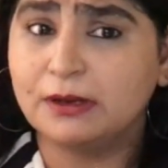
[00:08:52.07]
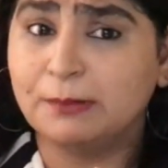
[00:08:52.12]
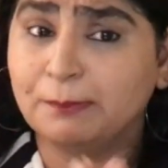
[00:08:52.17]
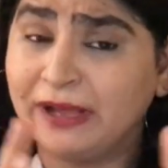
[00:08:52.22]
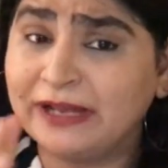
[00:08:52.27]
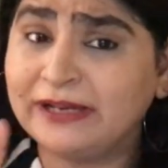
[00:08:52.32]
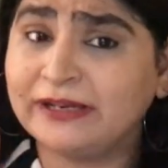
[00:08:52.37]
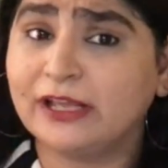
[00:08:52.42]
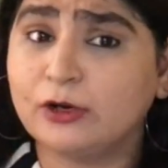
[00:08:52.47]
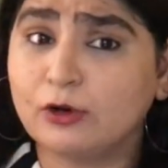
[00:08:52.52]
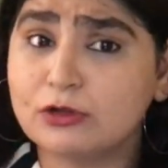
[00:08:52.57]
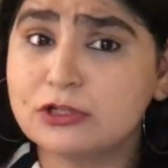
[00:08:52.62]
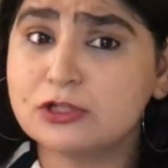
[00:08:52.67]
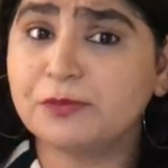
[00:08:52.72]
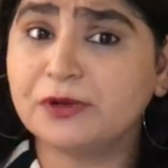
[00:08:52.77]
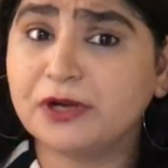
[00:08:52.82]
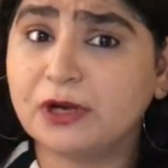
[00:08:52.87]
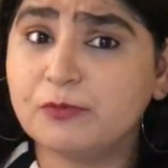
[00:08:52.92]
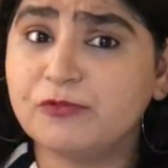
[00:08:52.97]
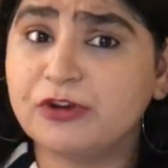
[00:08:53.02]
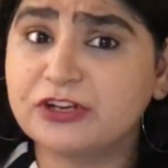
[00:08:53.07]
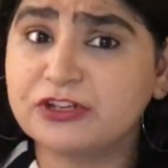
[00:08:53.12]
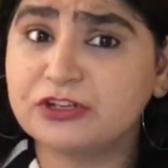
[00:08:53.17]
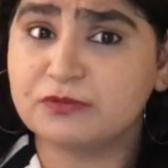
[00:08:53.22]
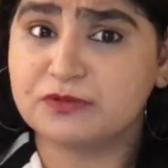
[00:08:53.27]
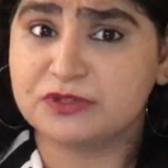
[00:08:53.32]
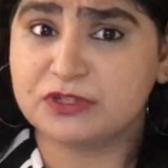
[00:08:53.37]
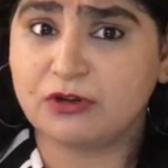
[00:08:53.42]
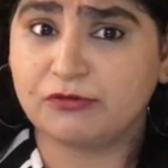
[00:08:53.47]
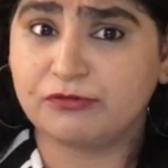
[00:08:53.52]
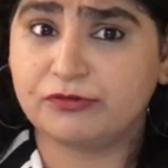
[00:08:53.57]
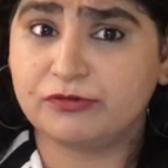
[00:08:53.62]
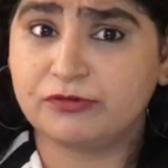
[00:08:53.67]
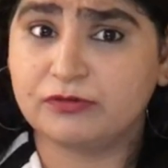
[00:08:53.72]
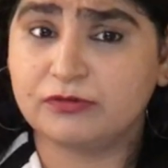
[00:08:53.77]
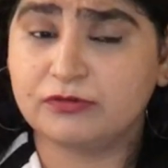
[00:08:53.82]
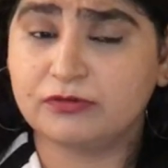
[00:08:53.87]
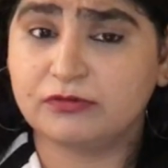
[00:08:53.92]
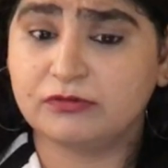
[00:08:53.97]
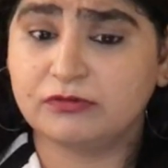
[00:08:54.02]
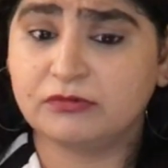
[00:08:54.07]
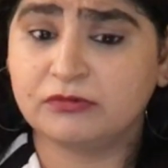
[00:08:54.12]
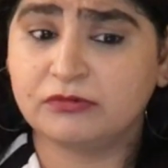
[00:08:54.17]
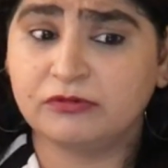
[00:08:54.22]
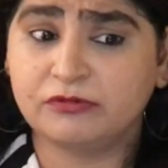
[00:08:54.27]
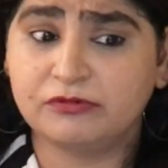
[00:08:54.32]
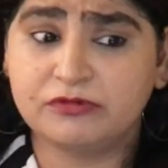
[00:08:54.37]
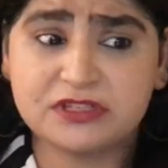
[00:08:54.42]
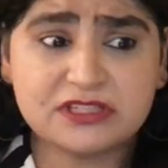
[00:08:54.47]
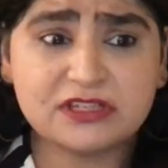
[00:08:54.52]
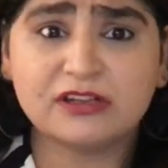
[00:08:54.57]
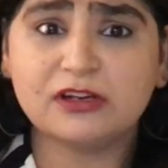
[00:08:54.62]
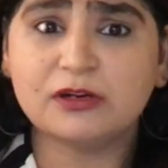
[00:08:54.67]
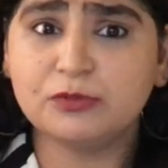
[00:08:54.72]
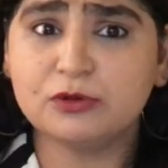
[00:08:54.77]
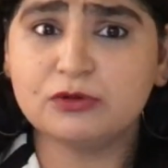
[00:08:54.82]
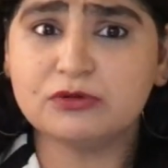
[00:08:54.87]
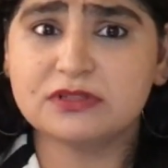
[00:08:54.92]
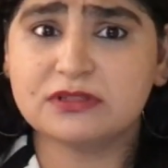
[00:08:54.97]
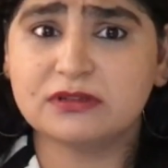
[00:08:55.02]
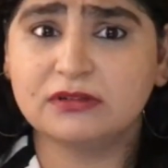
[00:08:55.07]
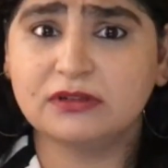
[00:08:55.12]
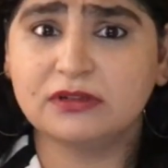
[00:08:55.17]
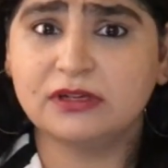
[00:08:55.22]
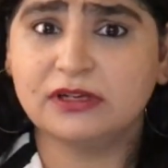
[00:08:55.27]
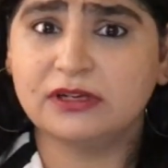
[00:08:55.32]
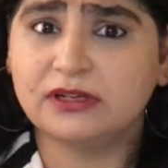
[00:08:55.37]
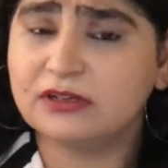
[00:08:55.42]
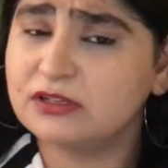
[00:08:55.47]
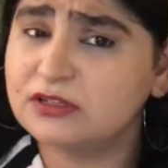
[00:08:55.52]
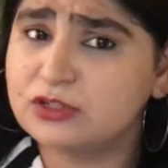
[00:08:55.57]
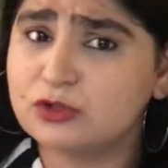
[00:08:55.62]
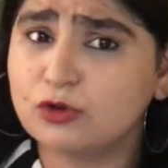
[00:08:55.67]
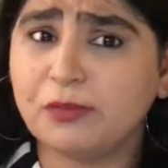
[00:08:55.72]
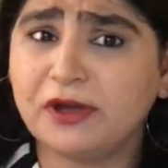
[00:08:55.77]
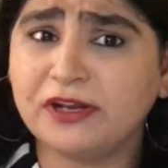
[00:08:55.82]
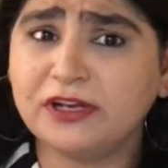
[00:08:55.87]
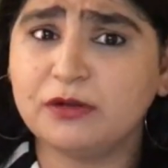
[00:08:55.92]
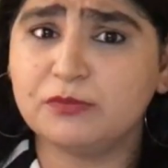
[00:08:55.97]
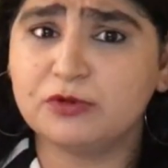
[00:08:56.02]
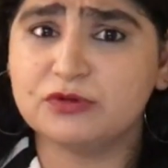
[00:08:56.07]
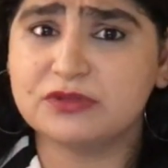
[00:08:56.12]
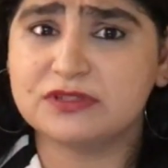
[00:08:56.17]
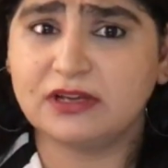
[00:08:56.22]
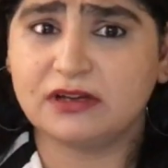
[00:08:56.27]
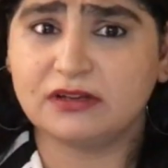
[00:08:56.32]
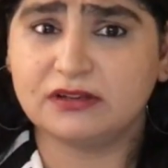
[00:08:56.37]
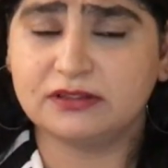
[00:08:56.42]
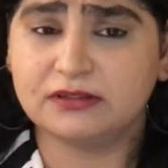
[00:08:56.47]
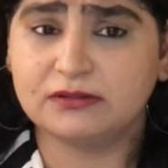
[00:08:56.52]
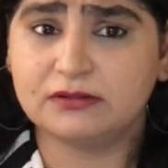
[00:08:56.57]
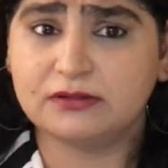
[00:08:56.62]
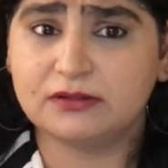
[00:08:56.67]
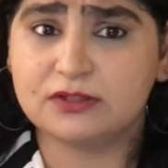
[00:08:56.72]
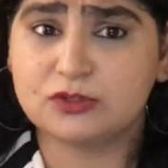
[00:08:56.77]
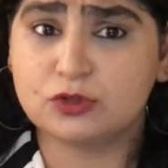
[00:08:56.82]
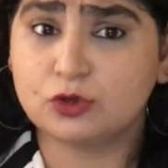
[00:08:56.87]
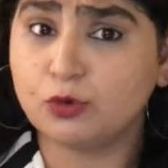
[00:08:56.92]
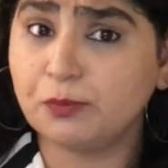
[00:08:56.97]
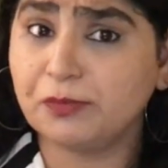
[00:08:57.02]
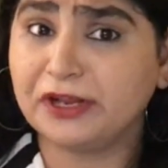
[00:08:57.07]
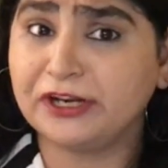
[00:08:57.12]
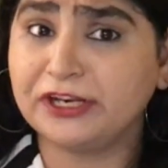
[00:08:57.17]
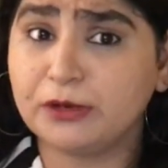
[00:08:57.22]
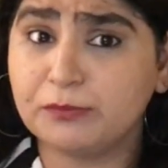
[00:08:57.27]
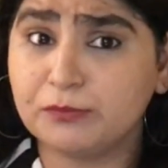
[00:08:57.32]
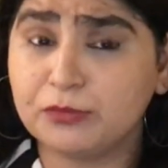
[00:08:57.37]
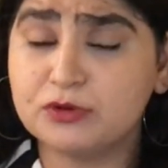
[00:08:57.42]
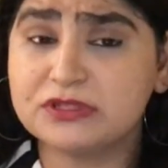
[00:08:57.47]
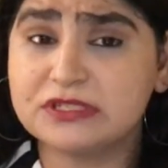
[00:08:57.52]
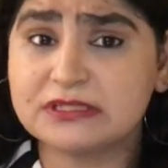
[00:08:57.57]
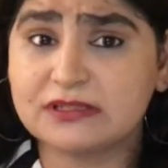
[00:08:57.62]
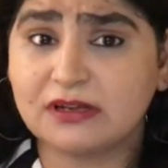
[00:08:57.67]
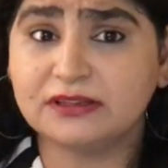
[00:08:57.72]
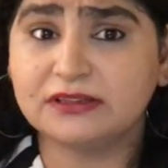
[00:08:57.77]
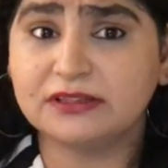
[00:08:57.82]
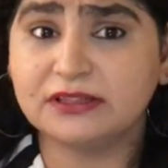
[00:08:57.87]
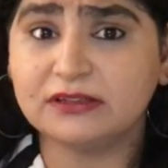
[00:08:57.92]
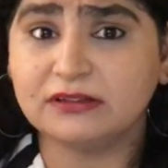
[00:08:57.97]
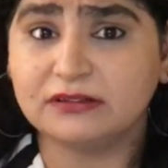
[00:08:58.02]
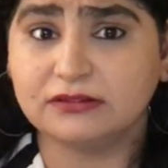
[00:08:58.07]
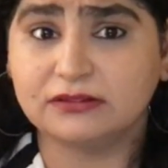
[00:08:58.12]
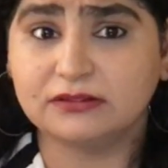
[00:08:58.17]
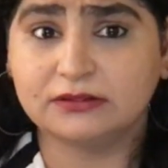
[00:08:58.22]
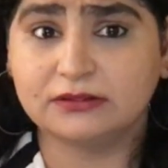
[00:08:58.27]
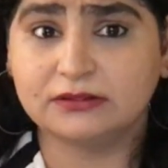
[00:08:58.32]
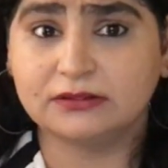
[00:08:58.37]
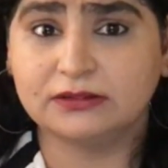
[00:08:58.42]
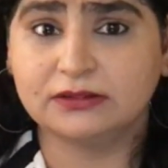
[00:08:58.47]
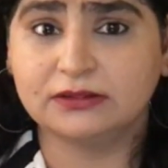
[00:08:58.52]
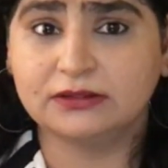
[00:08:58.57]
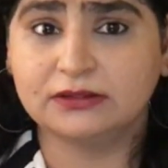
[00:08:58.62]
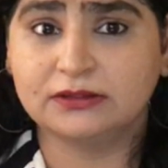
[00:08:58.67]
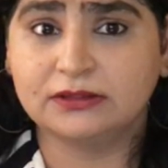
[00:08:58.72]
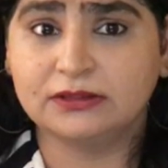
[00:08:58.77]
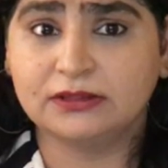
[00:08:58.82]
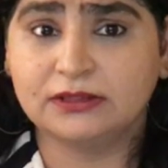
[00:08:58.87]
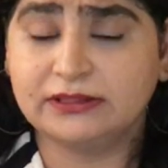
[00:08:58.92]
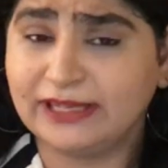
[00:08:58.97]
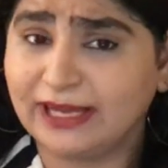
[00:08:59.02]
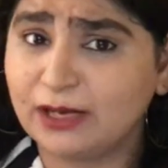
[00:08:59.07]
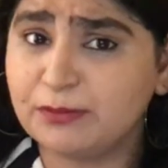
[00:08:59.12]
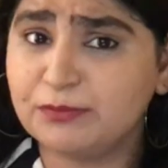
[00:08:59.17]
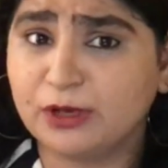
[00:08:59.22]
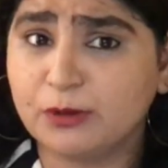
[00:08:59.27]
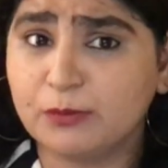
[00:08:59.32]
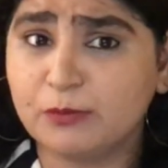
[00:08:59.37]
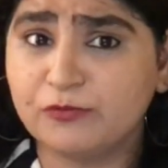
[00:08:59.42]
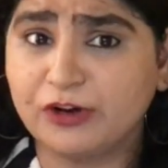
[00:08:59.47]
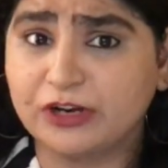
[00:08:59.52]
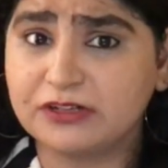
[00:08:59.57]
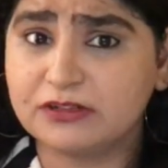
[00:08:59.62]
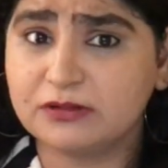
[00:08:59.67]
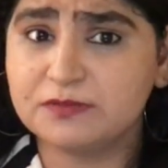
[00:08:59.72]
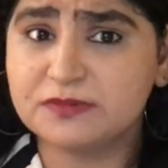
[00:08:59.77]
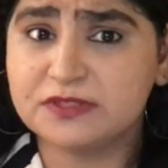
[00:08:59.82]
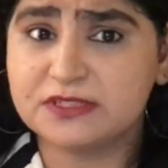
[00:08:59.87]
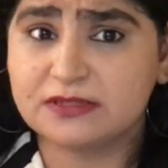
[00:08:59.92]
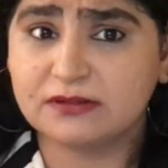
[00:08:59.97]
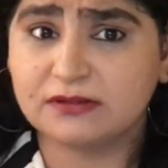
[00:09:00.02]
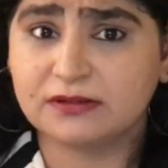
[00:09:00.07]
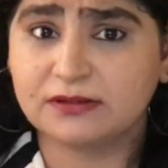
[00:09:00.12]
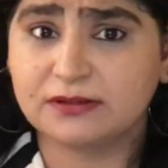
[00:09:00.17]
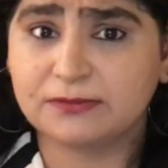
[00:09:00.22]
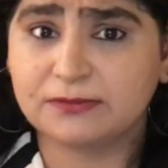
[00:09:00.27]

men can also become victims of physical abuse, so many abuse there so many abuses are there they can become victims